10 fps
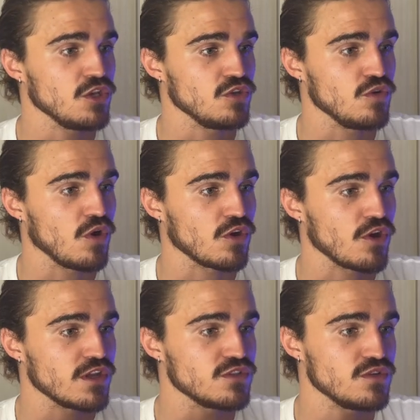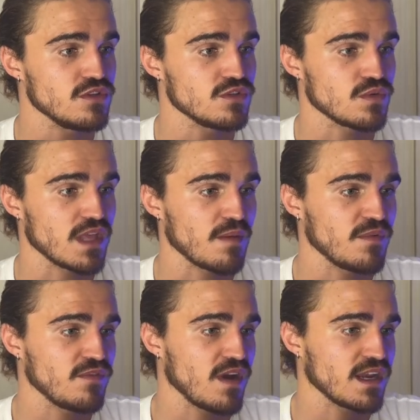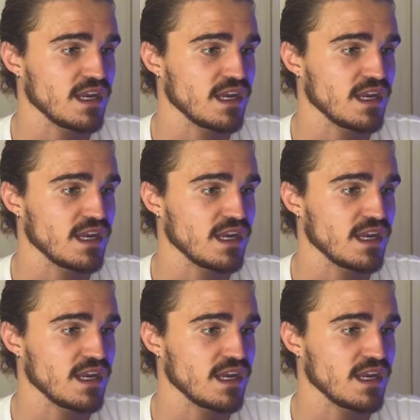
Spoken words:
You are going to do this with Appify,